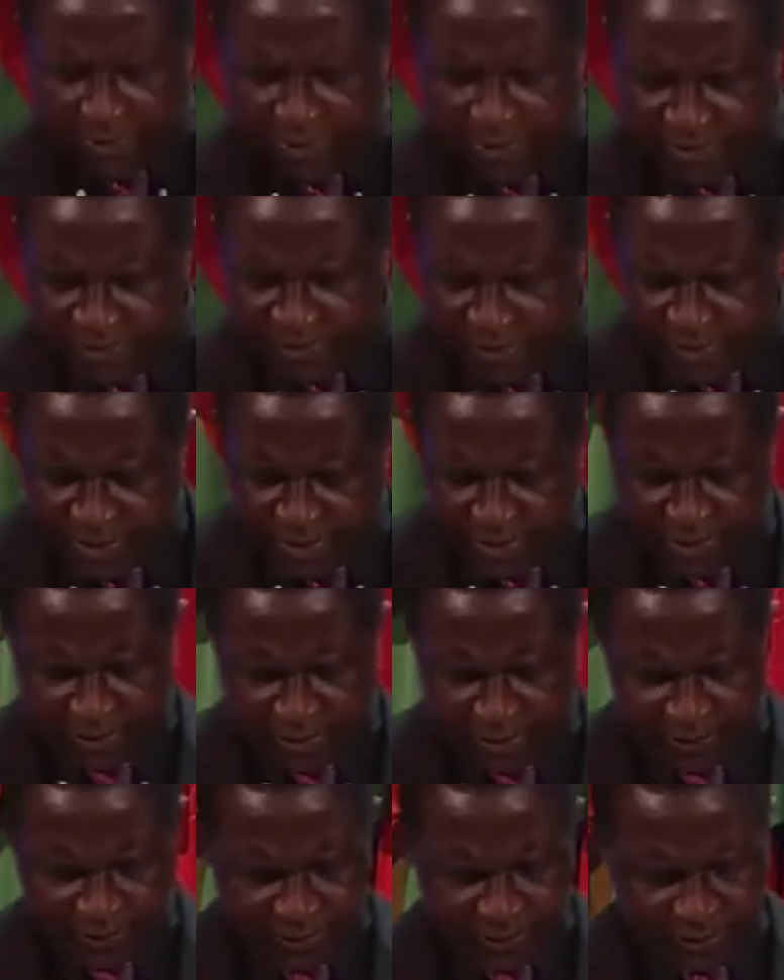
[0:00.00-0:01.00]

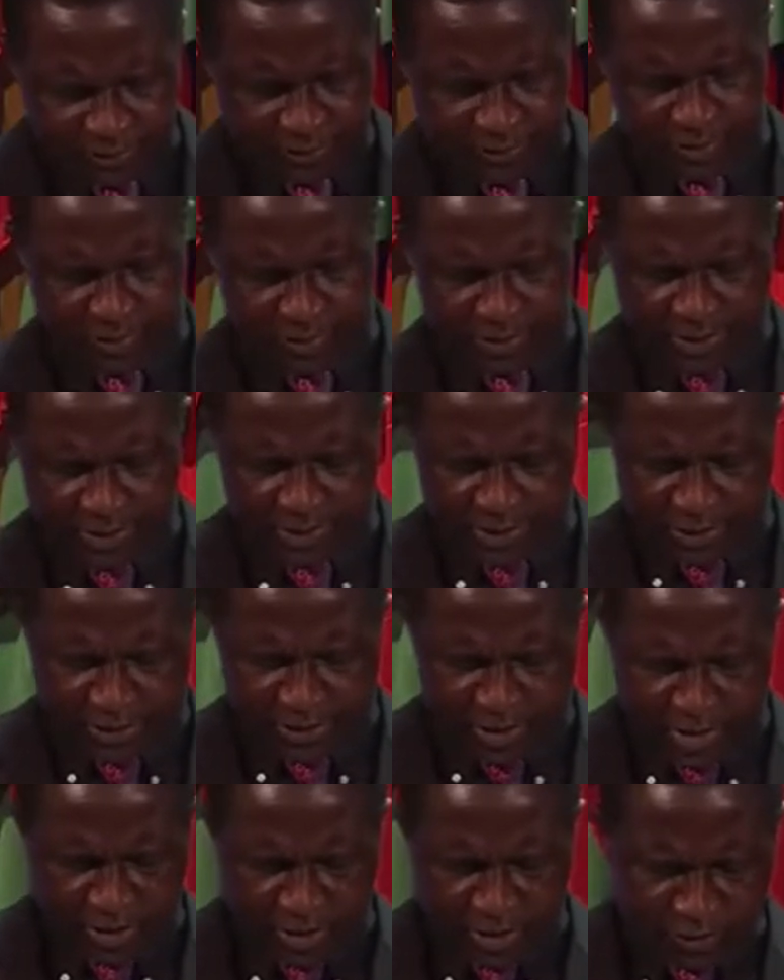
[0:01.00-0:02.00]
President of the
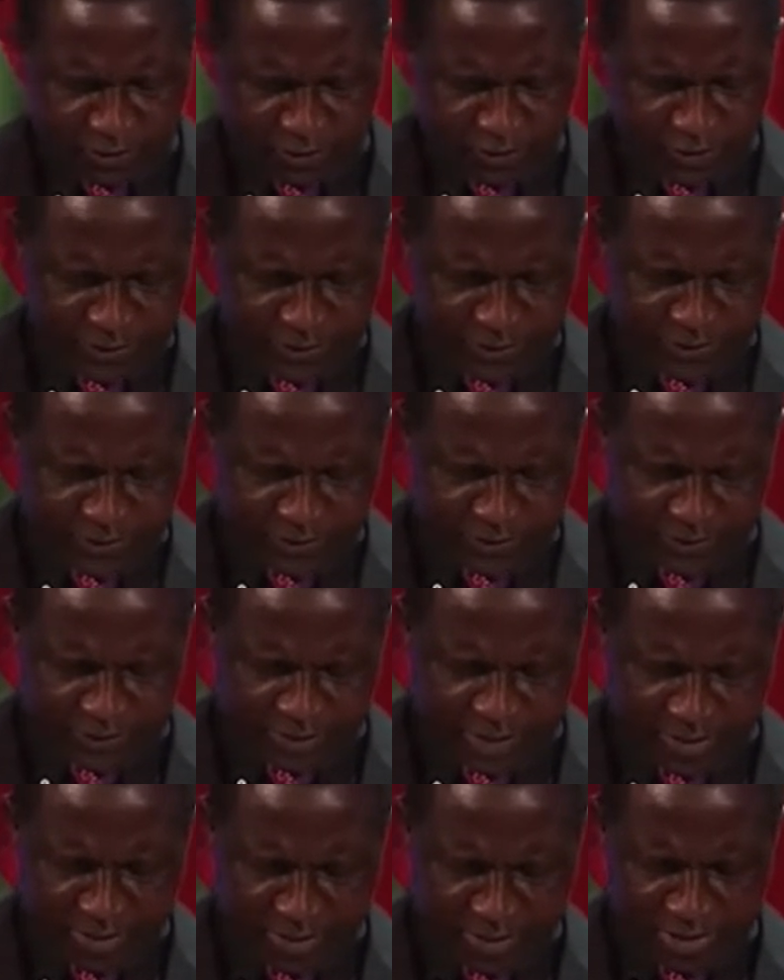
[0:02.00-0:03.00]
General Conference,
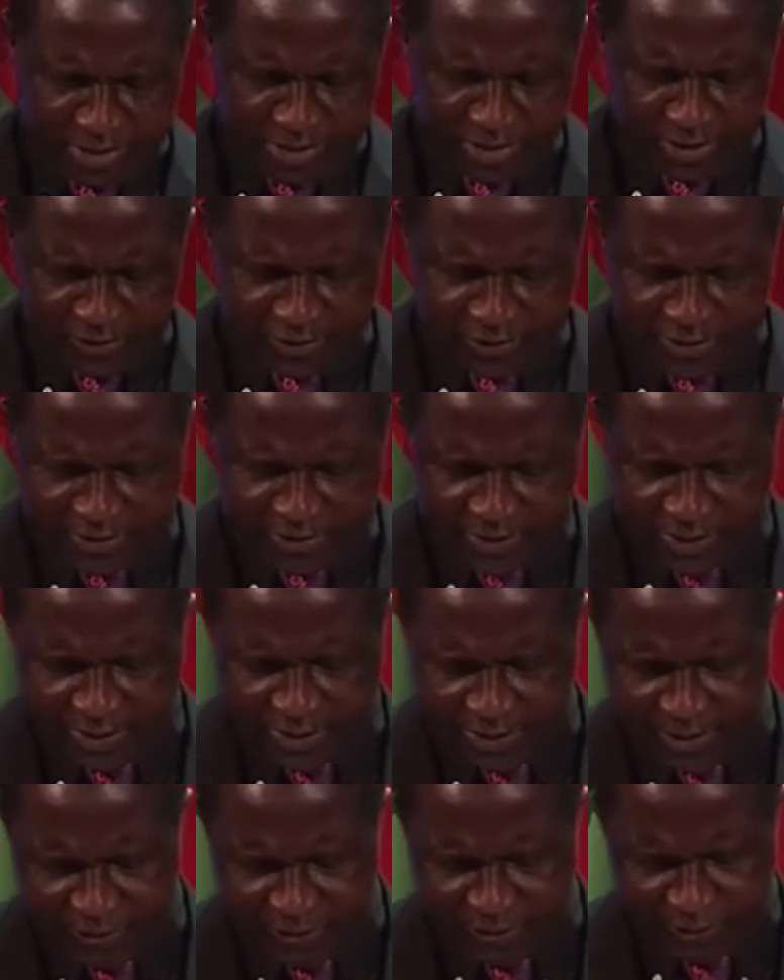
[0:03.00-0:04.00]
Chairman of the
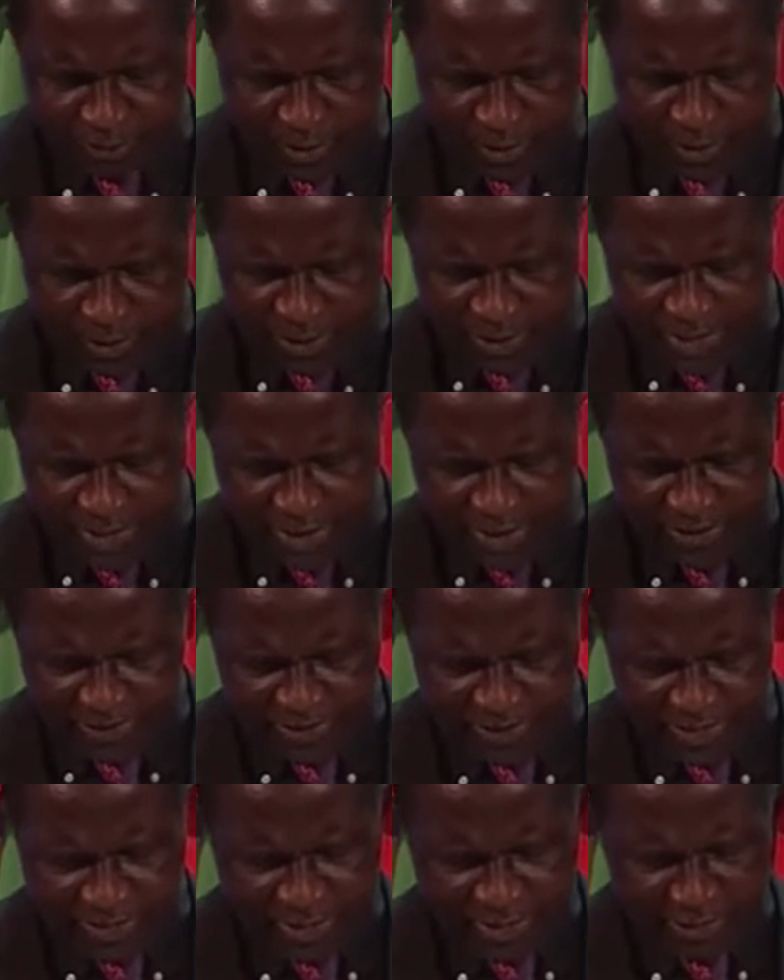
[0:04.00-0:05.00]
Executive Board,
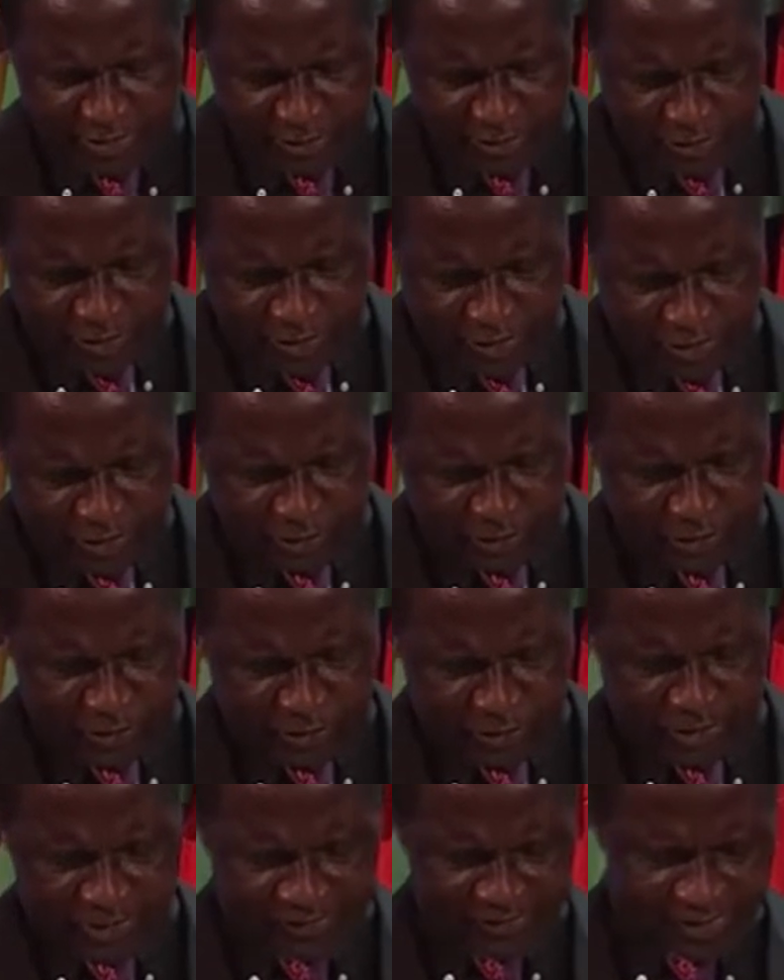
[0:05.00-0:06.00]
Director General of
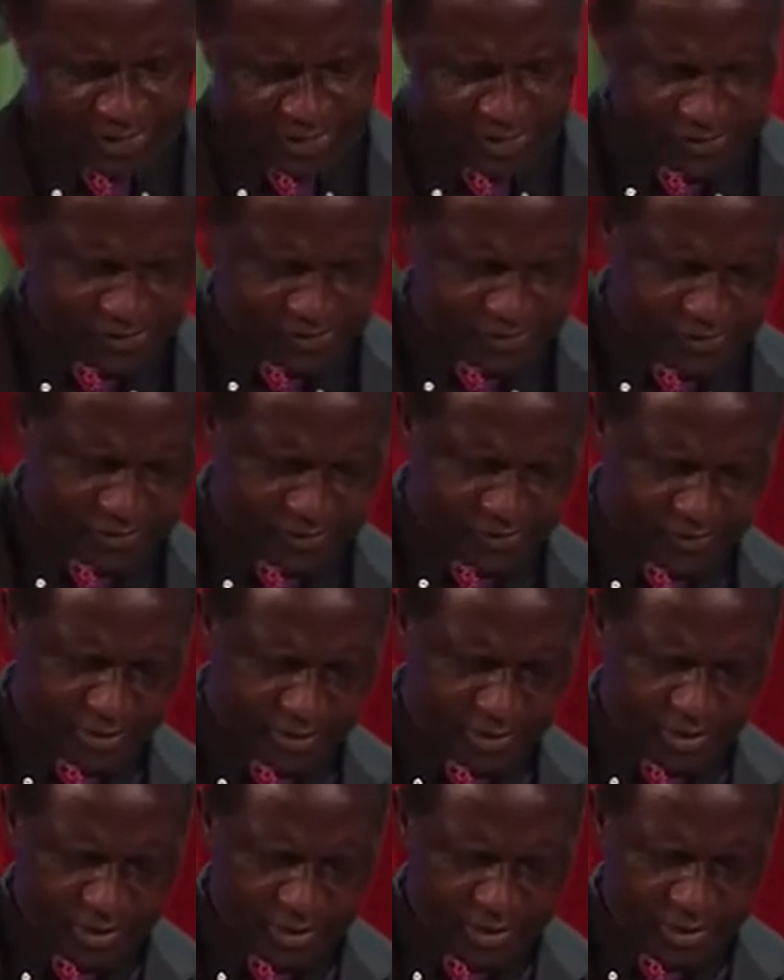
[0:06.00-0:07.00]
UNESCO,
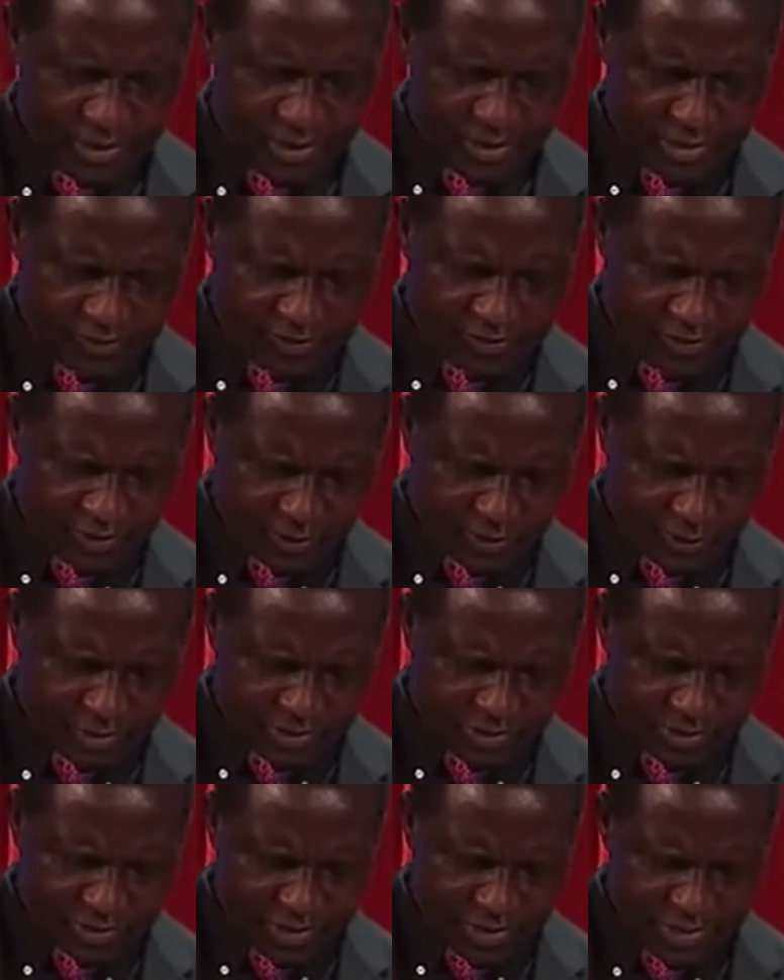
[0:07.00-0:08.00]
Excellencies,
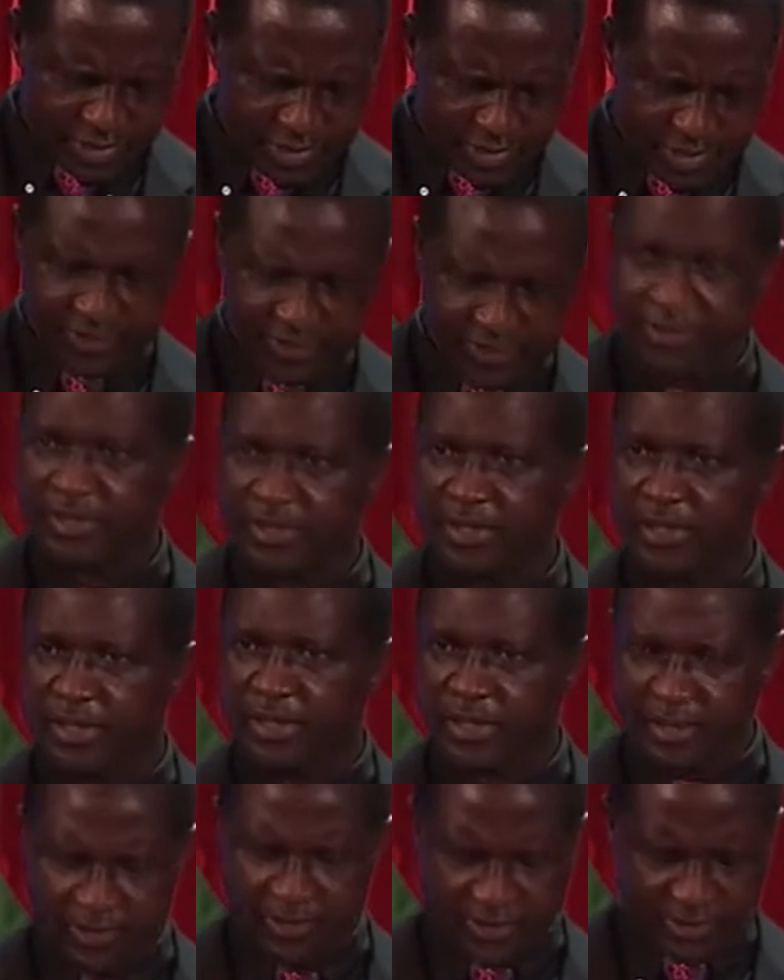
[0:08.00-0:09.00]
distinguished delegates,
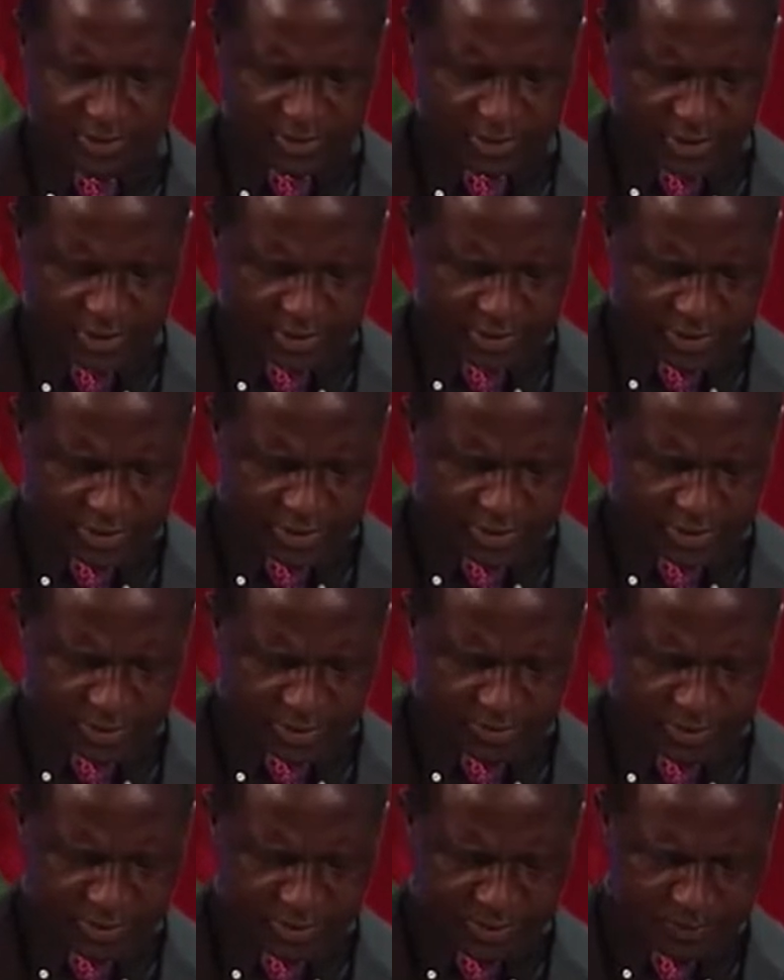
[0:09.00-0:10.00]
ladies and
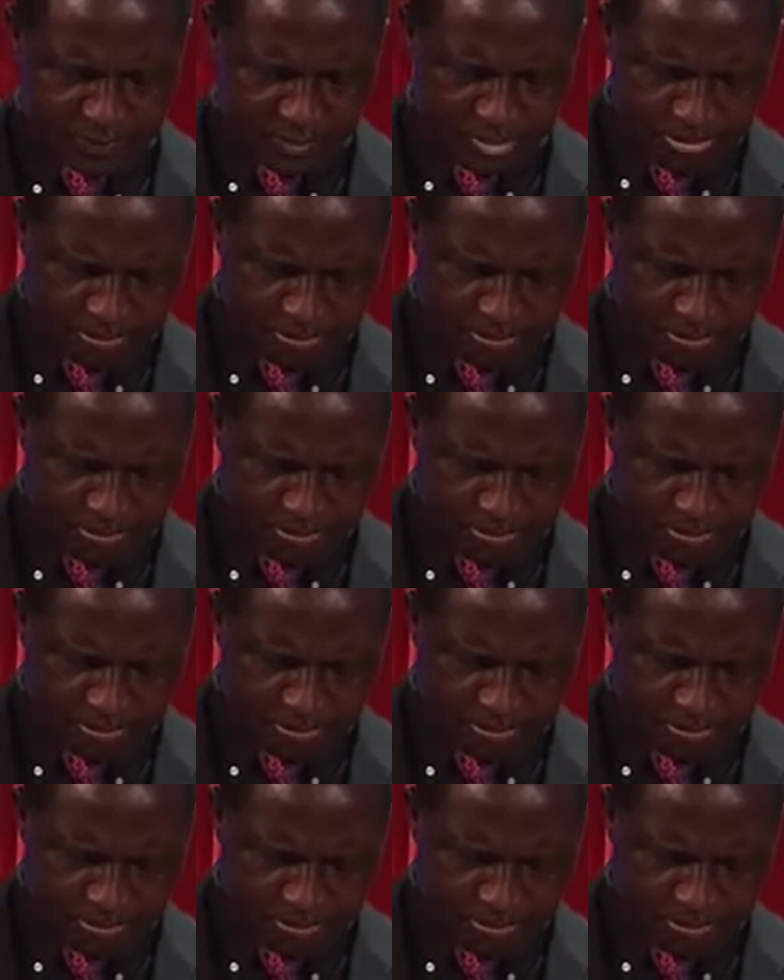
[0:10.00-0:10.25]
gentlemen,